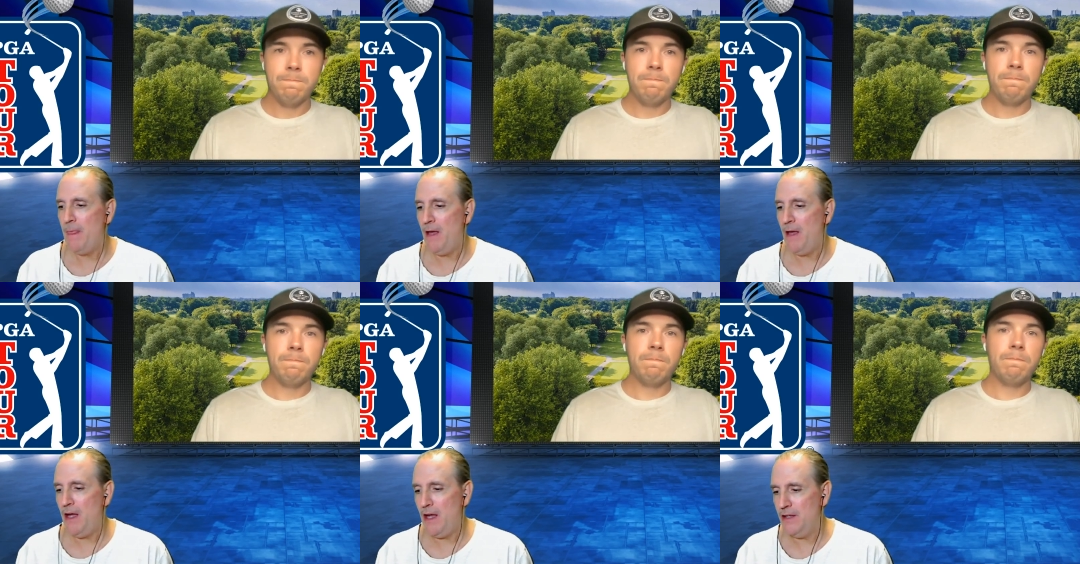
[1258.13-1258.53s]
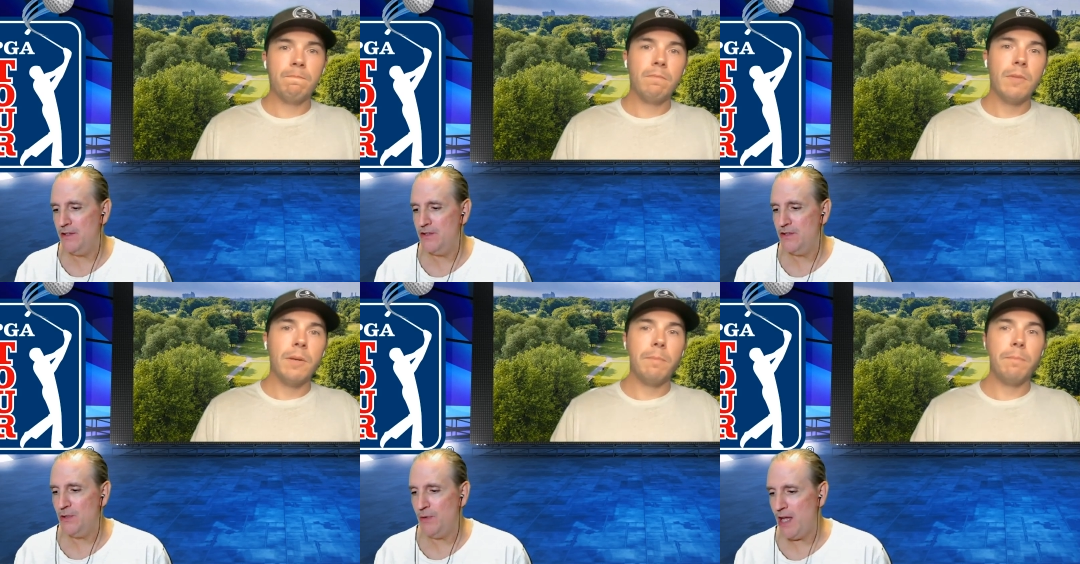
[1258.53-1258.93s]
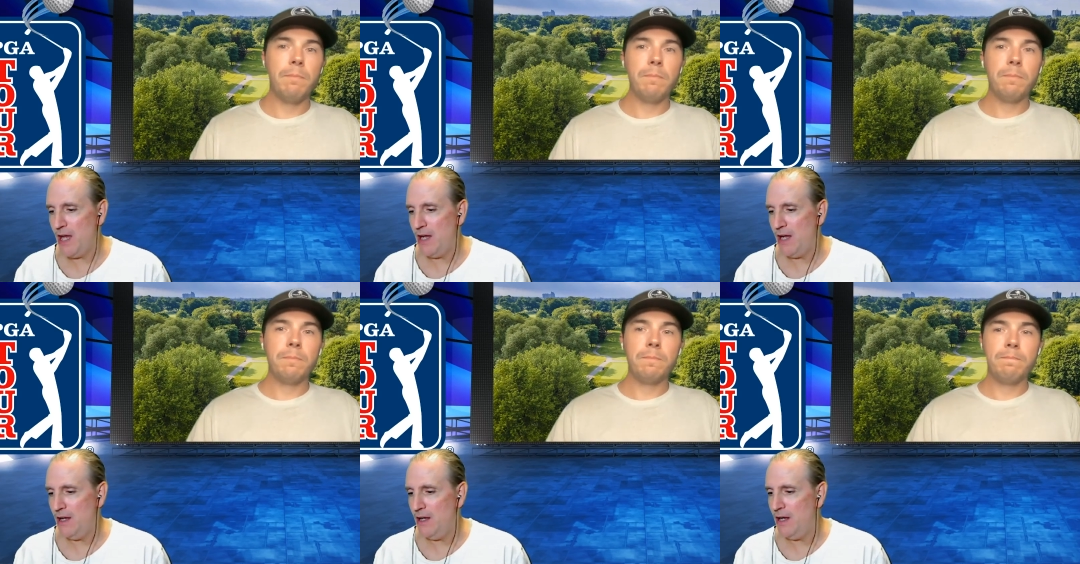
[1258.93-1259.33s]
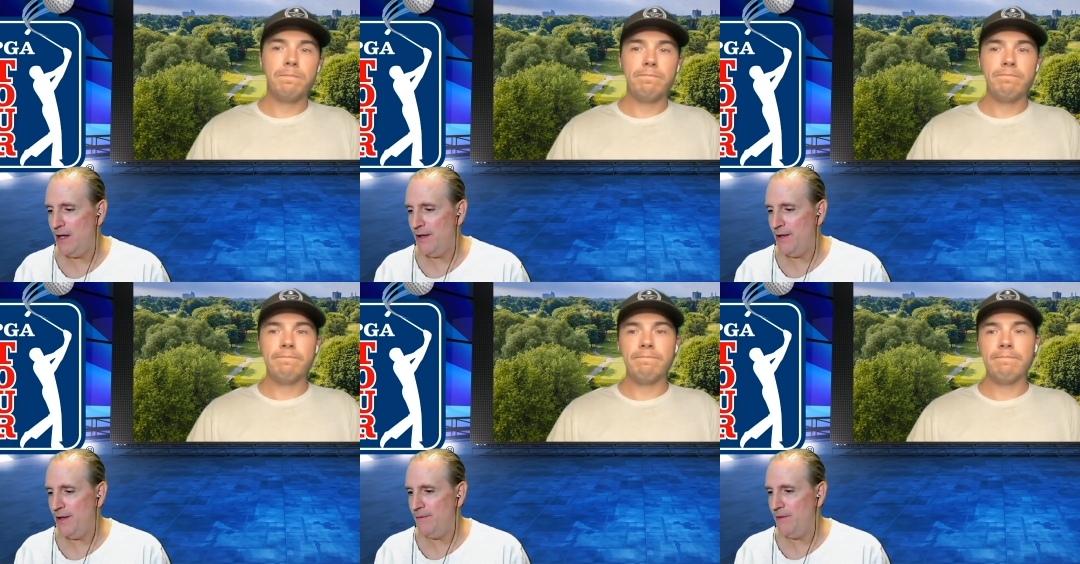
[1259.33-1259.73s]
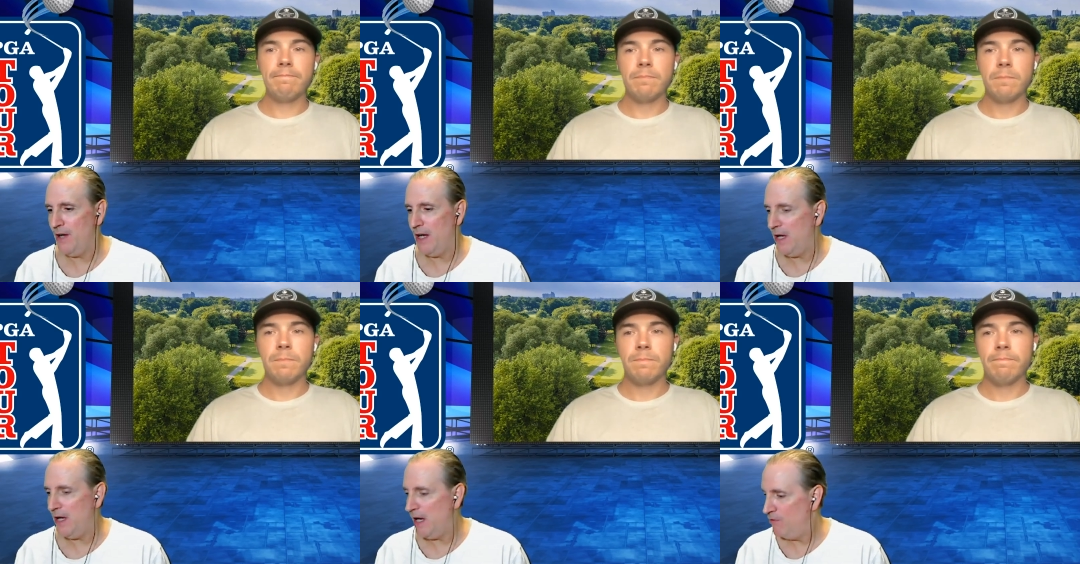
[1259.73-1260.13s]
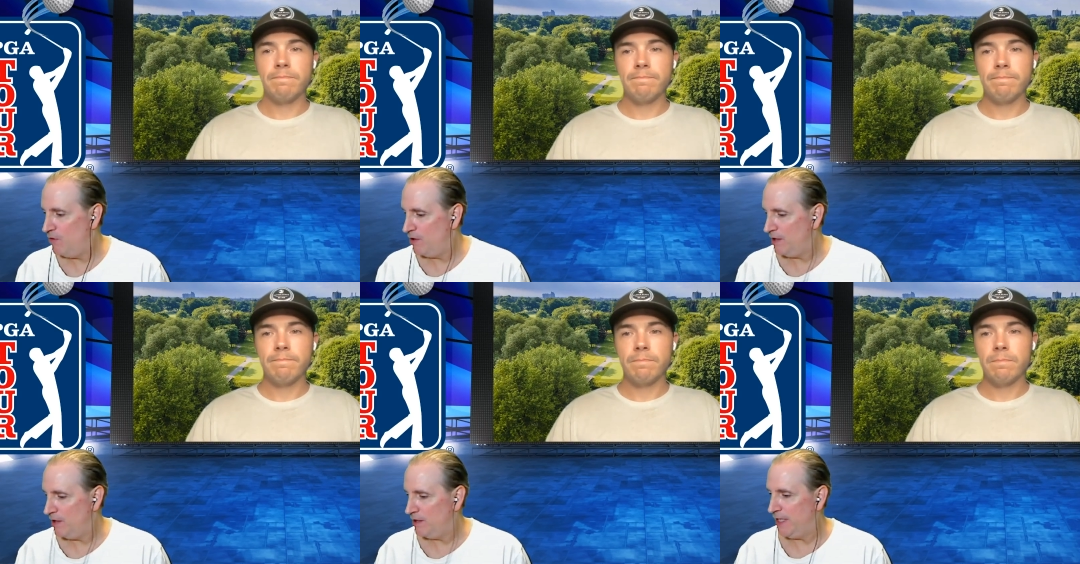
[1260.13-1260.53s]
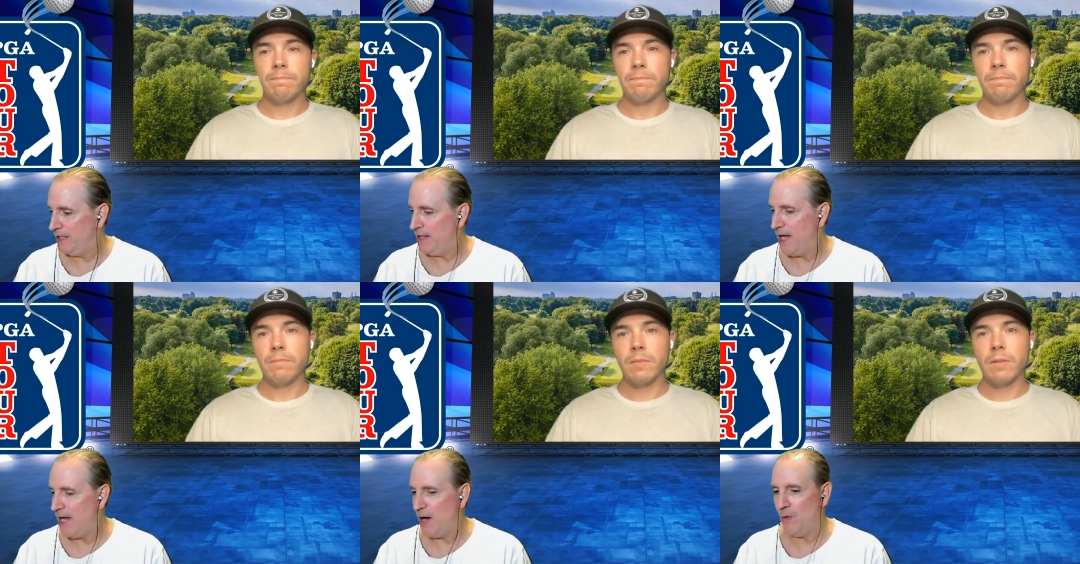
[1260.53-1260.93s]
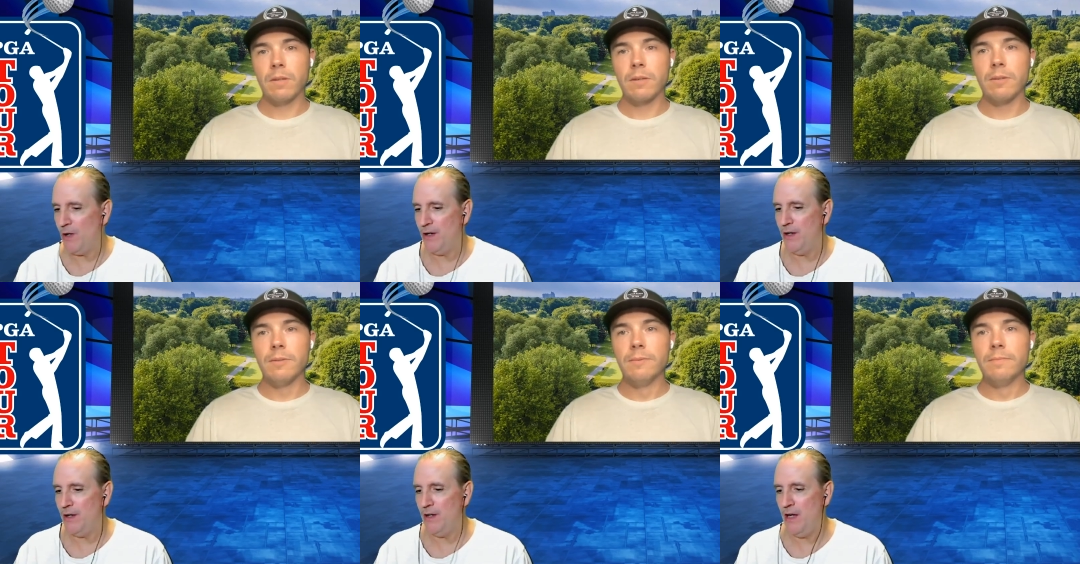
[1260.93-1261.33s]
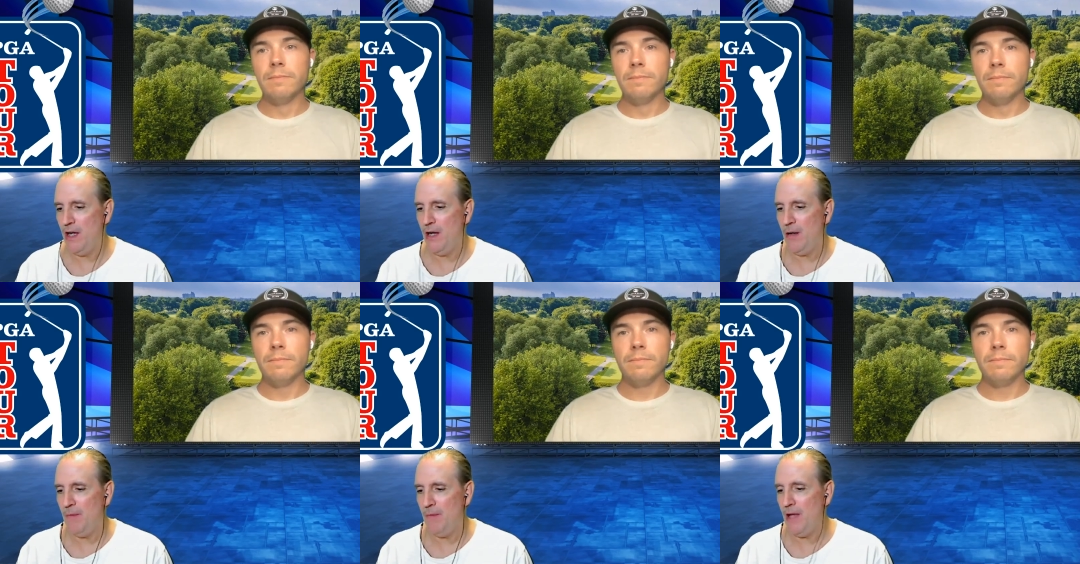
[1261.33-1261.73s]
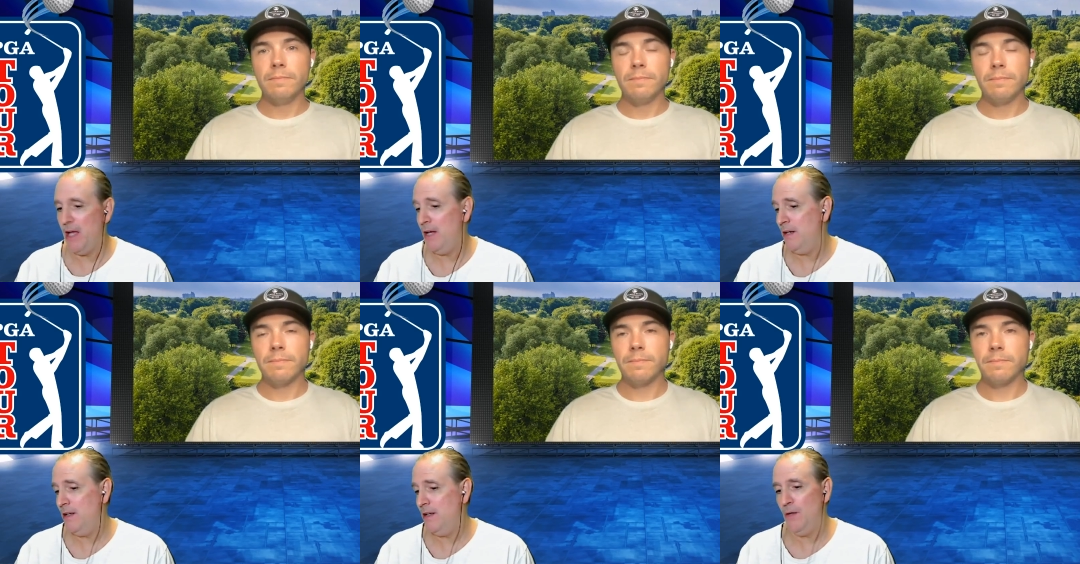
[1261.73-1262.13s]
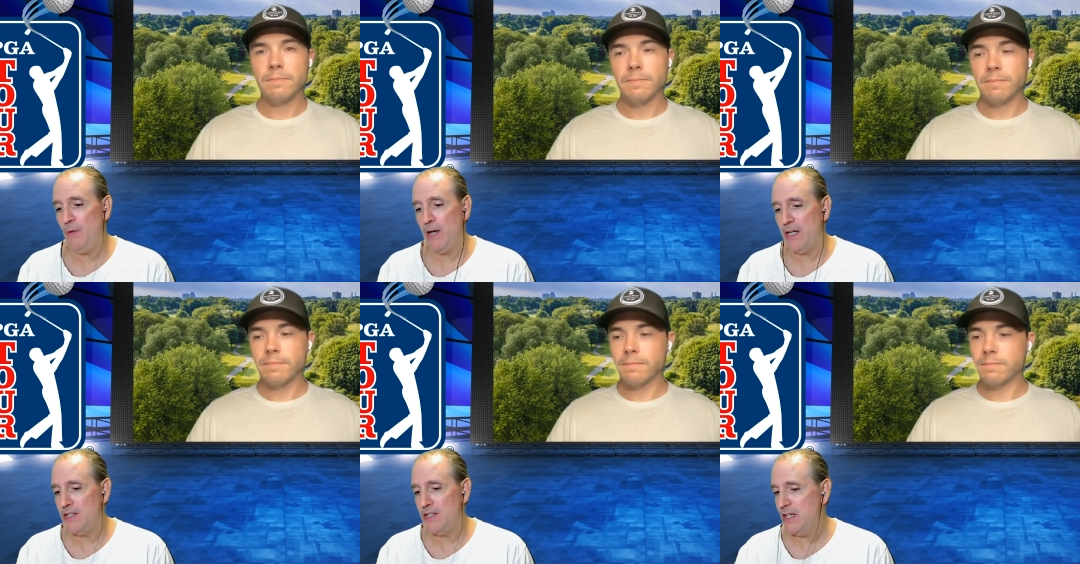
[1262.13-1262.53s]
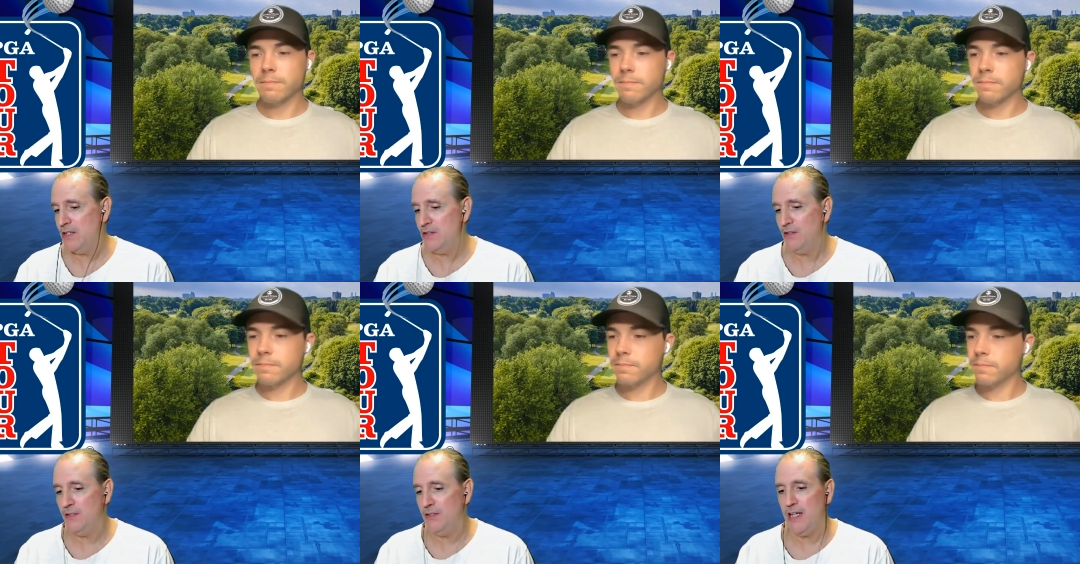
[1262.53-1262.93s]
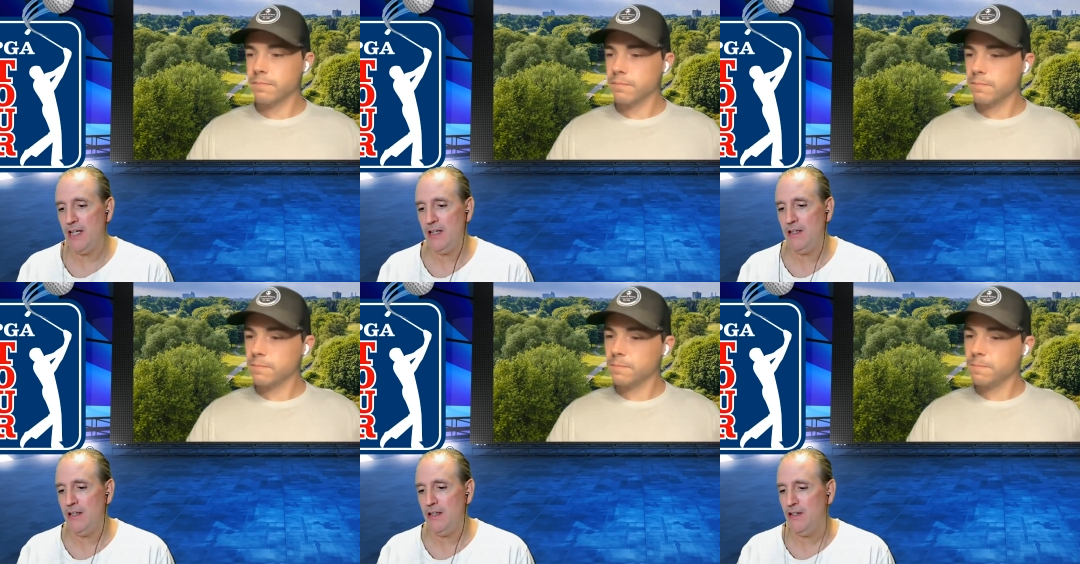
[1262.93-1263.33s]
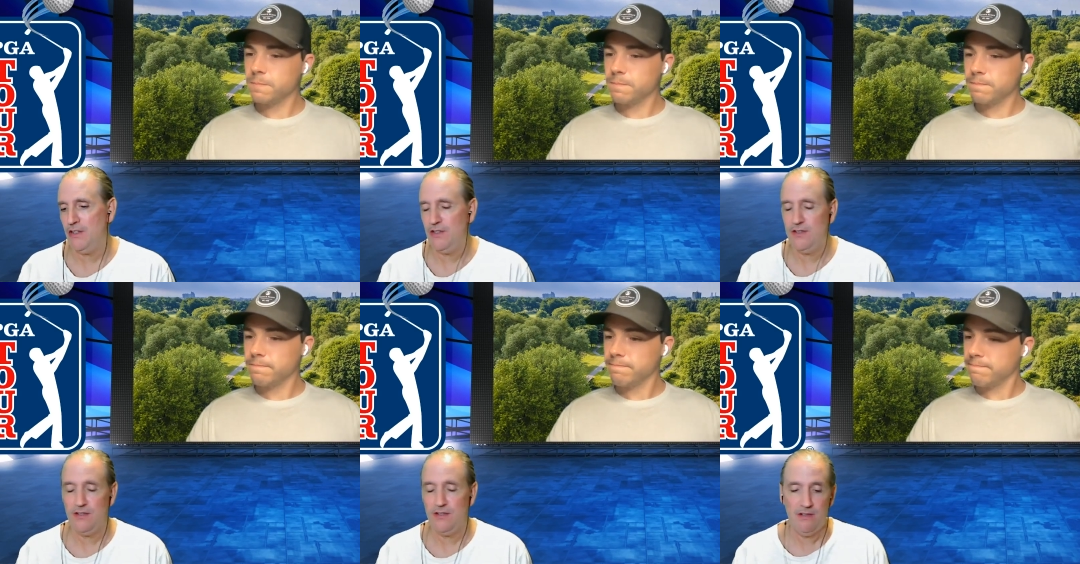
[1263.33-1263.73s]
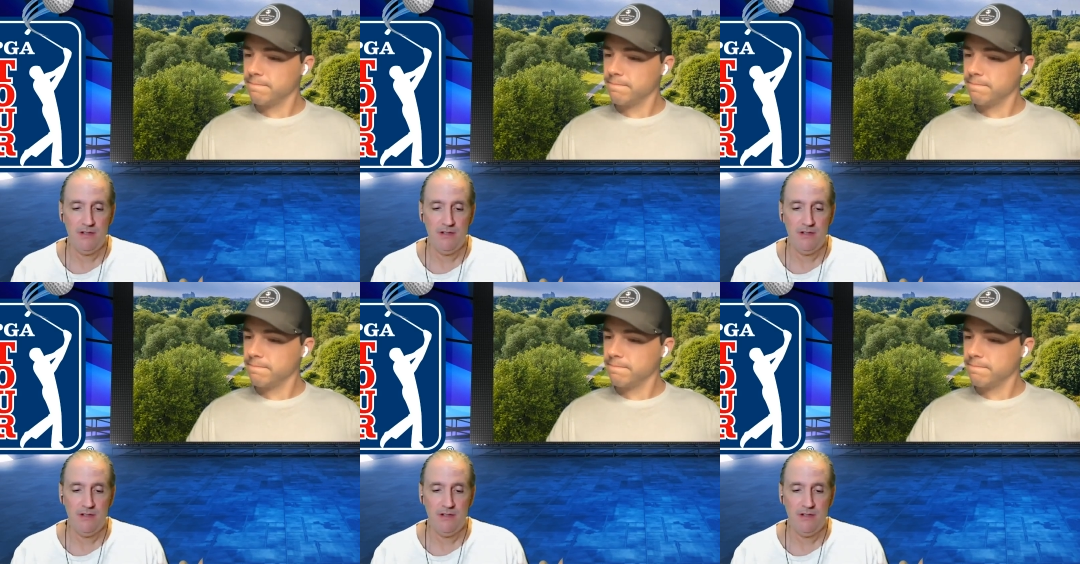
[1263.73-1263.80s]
Speaker 1: Uh, so yeah, yep. uh, I, I, really like that one. Um, and you know what? I, I still think because